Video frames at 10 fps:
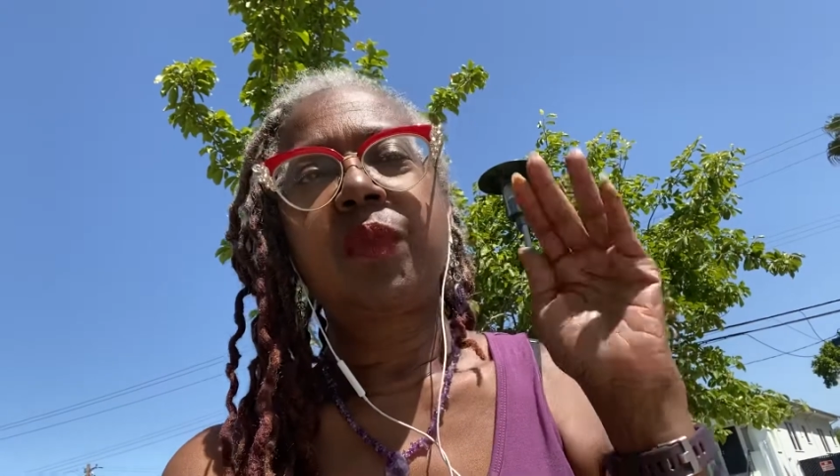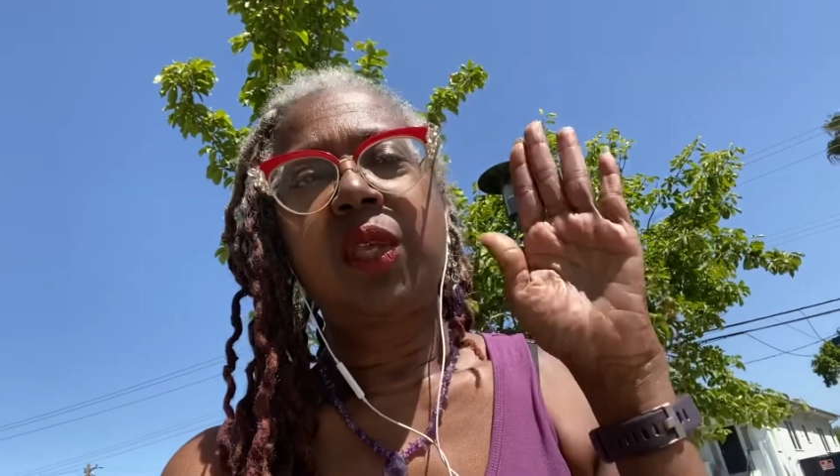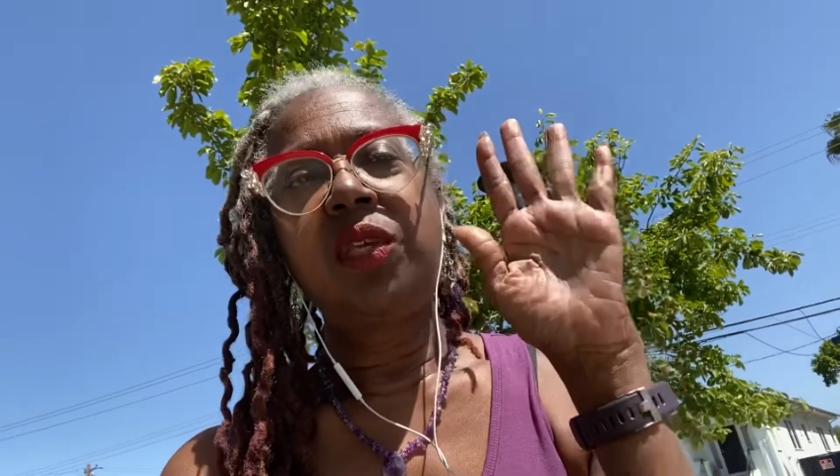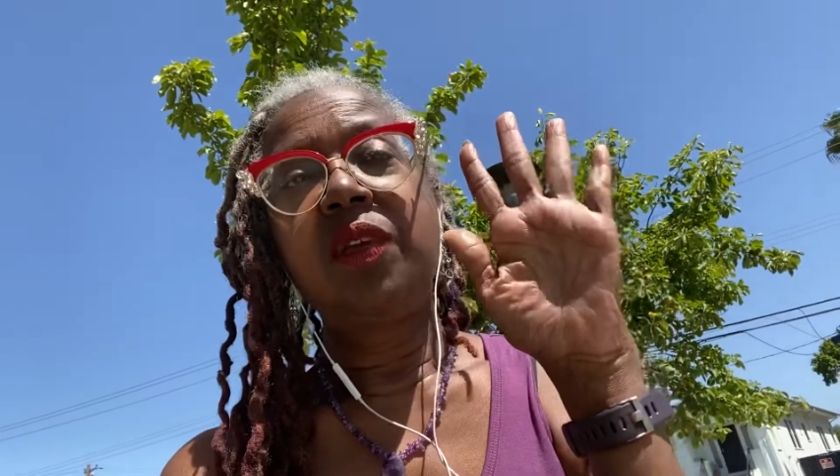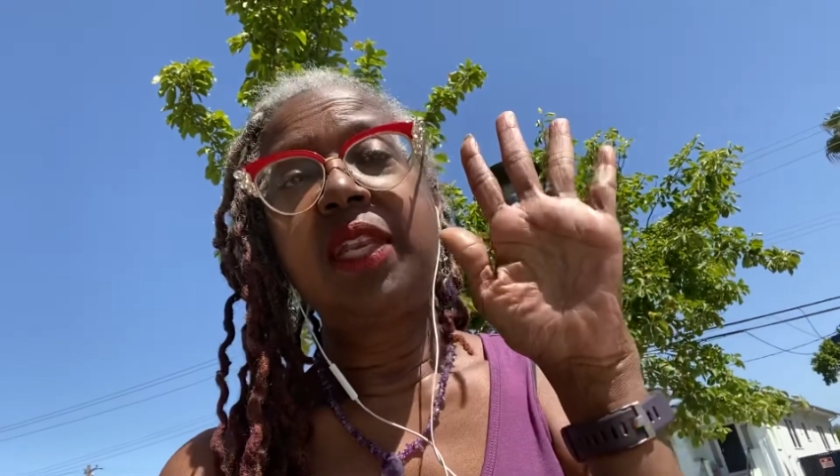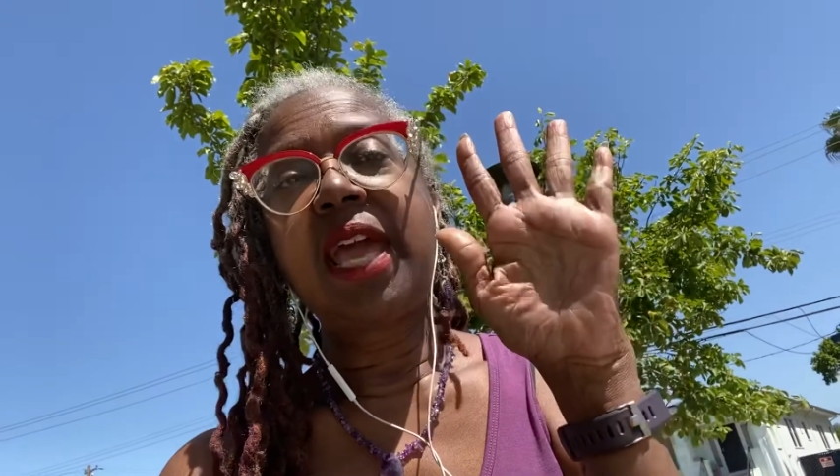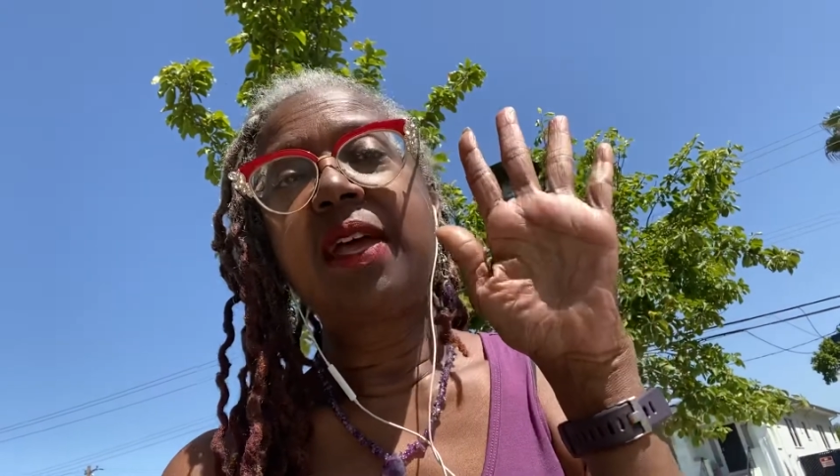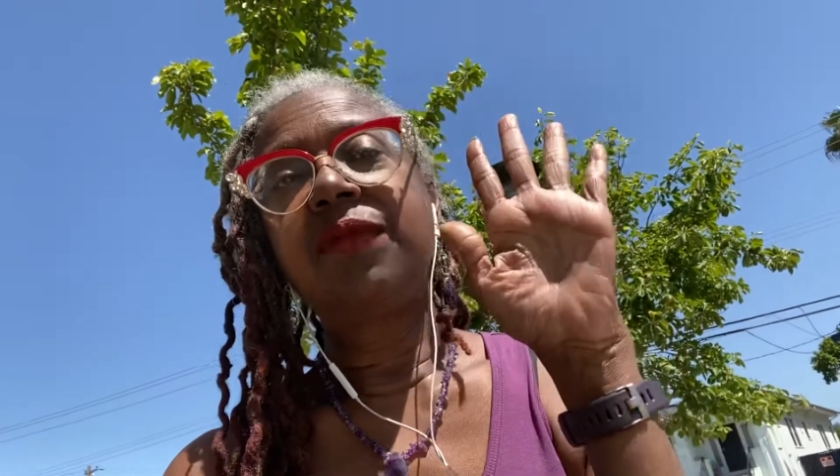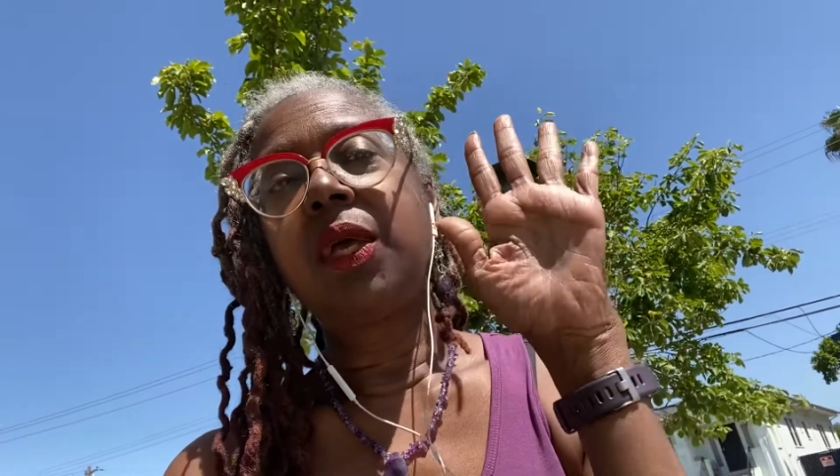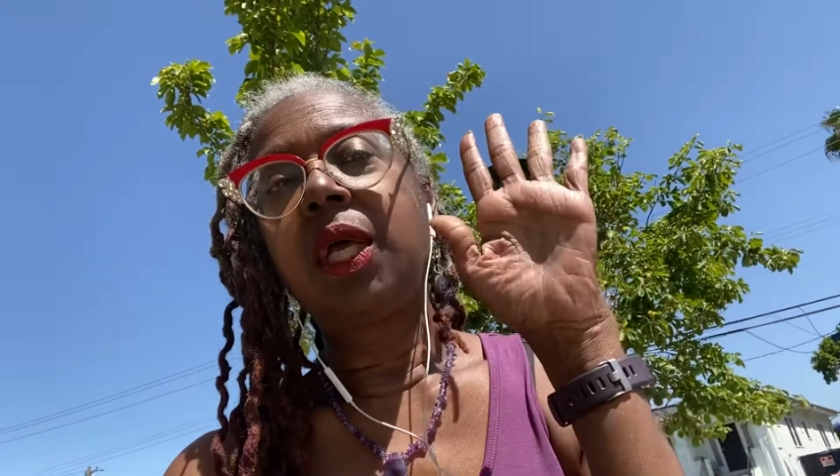you can
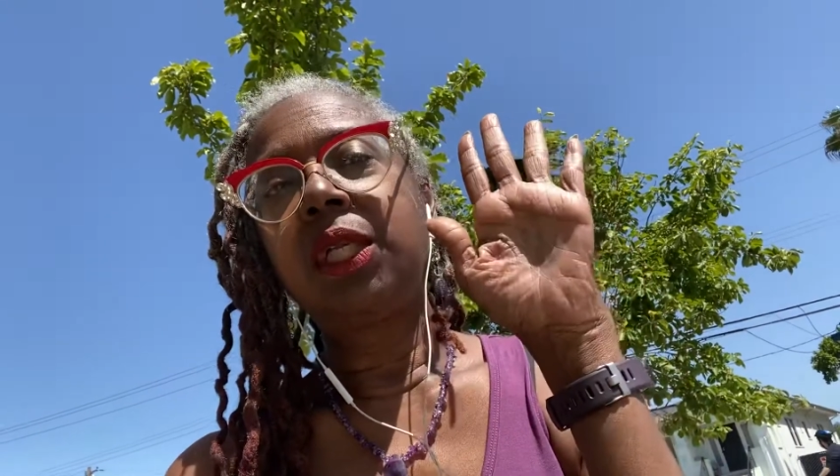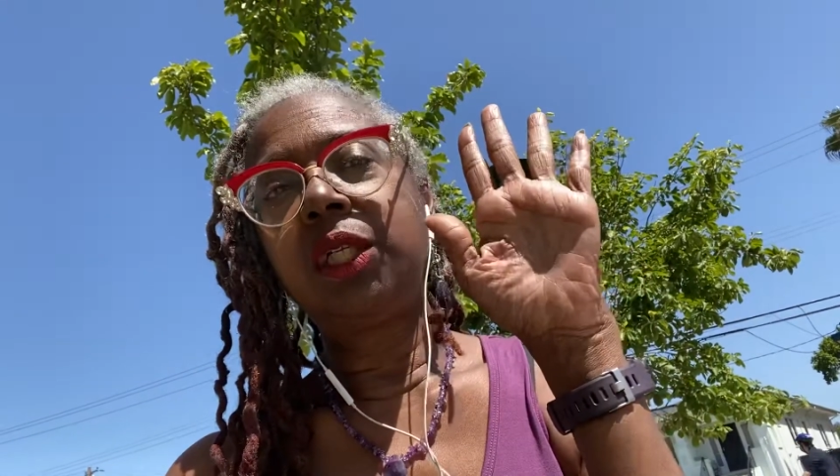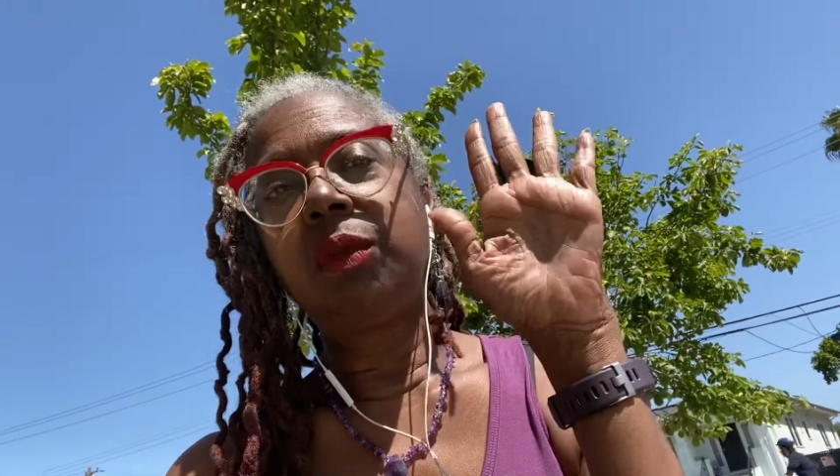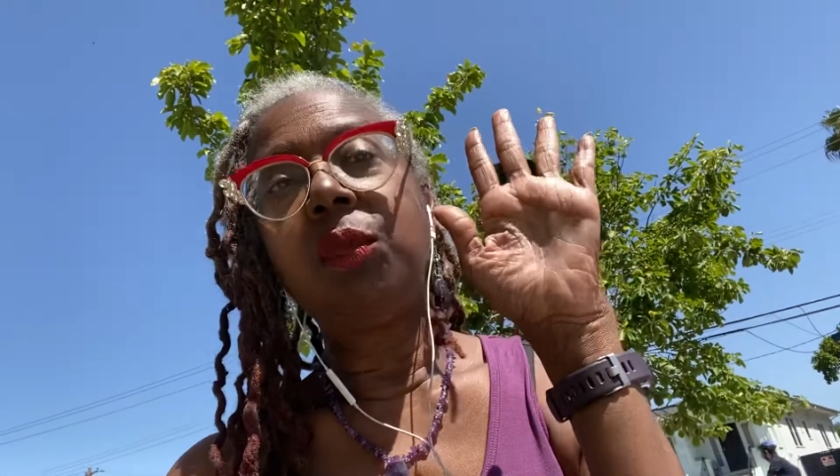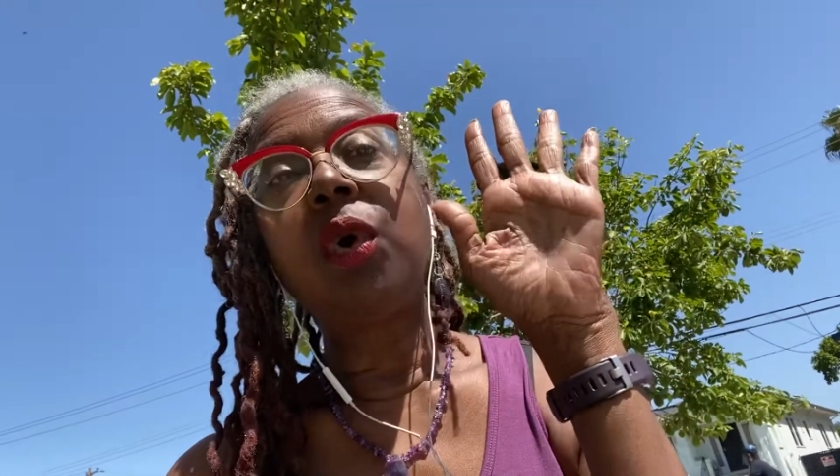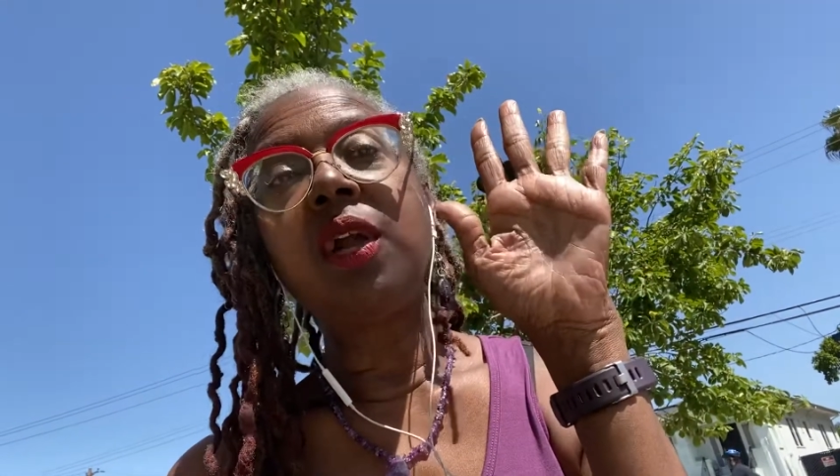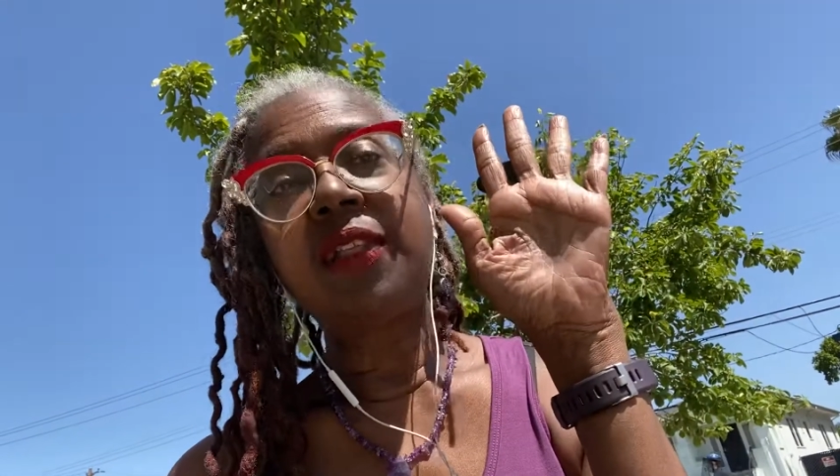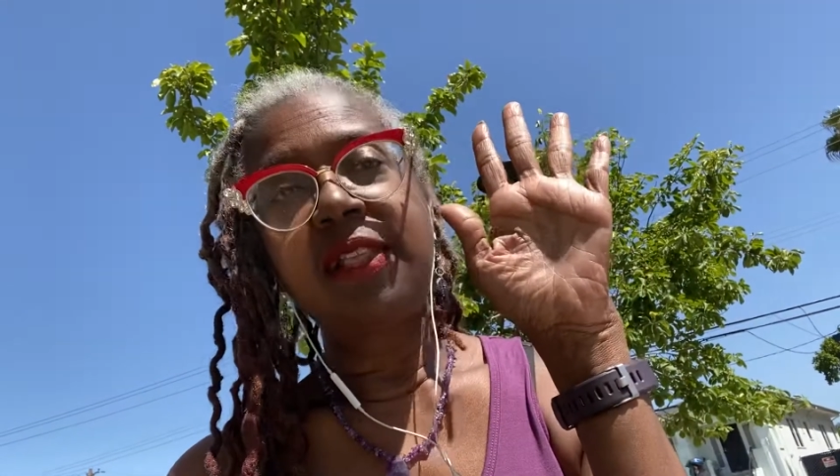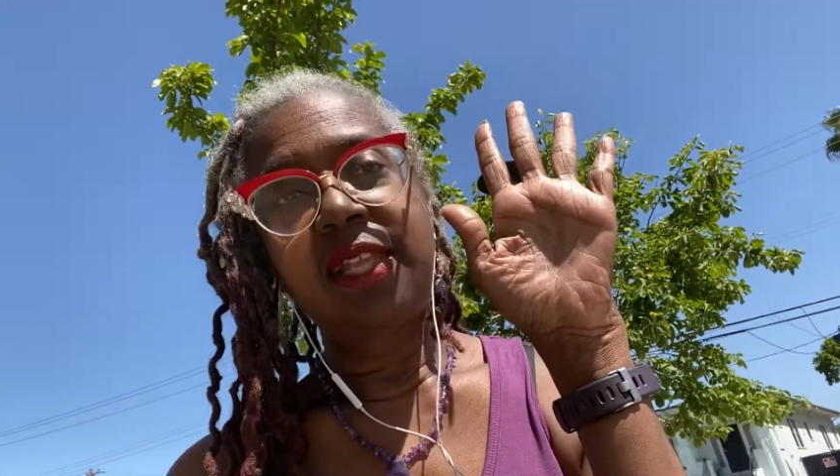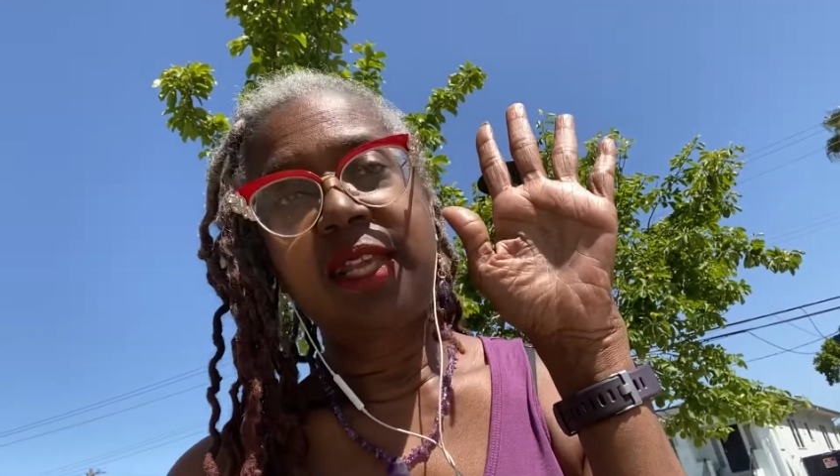have a little more
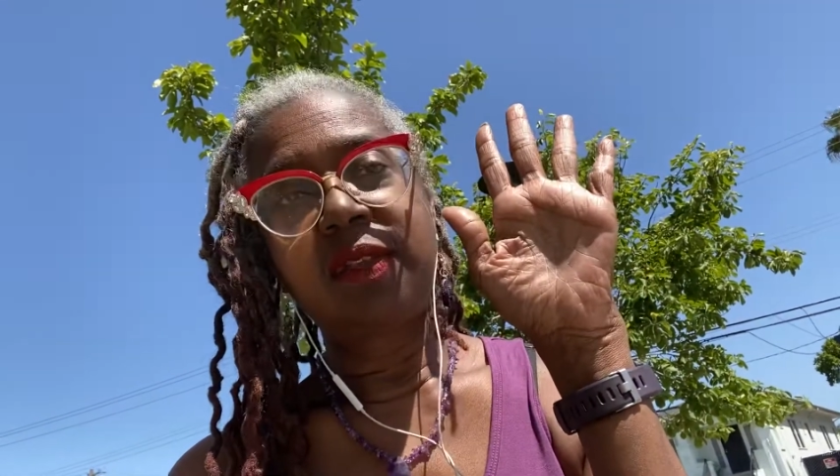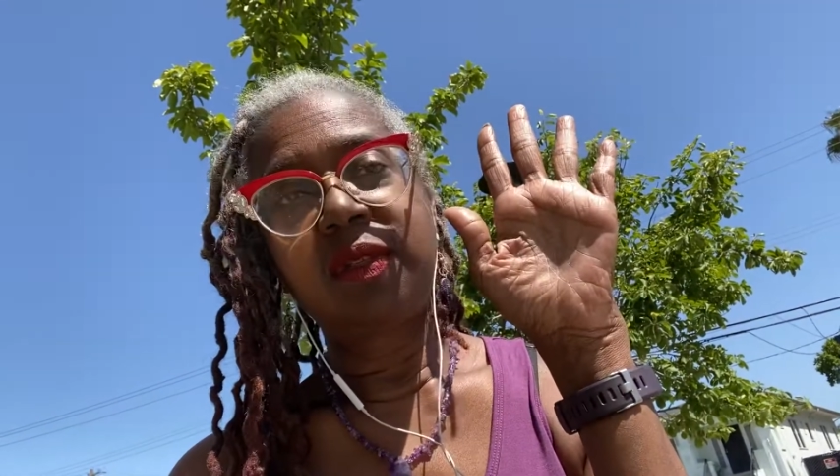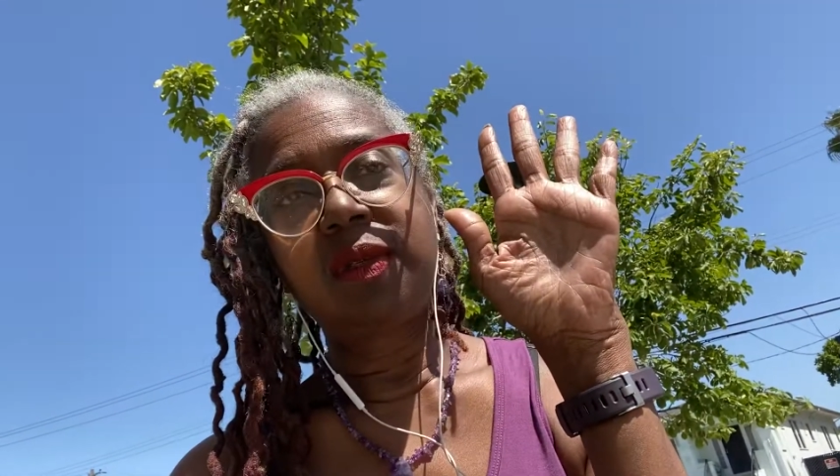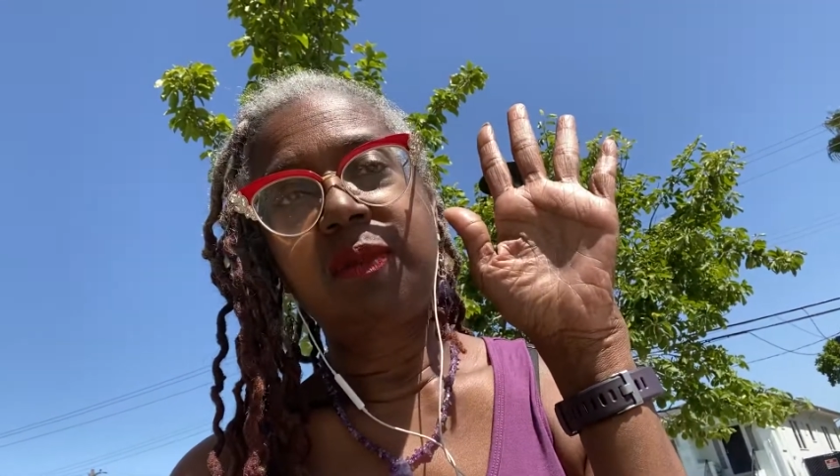than this,